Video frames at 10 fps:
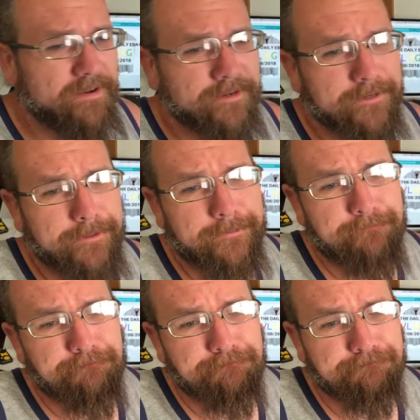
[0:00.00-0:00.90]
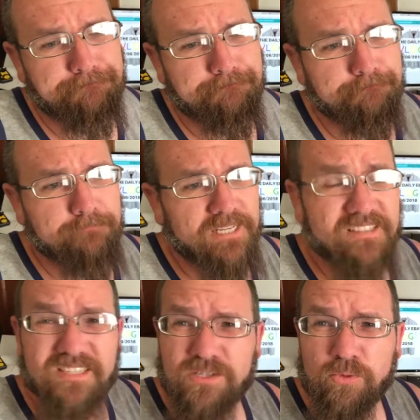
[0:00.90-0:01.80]
Um,
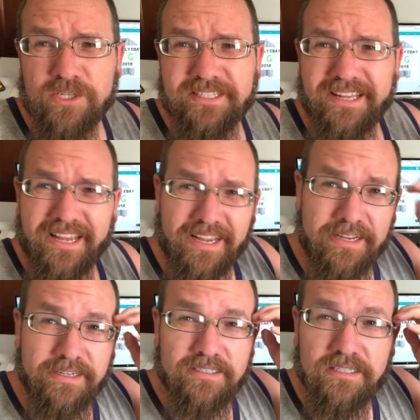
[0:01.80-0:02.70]
system work today.